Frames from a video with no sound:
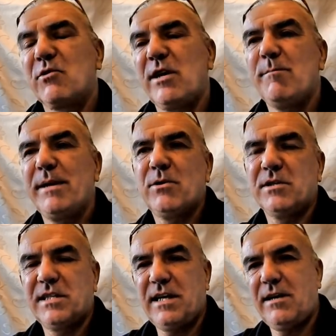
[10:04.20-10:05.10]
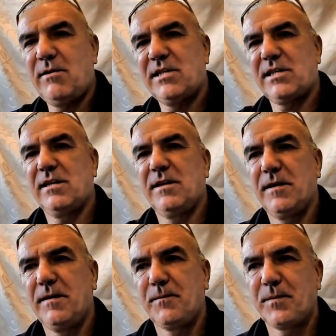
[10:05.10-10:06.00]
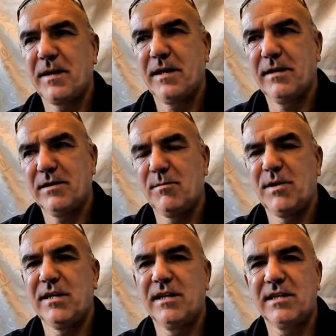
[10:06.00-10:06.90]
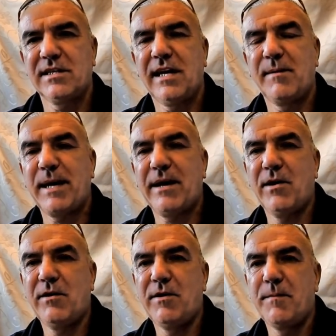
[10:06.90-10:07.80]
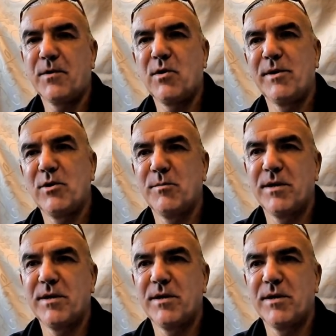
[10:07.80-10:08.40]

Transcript: grinning because I know there's something that's said about her coming up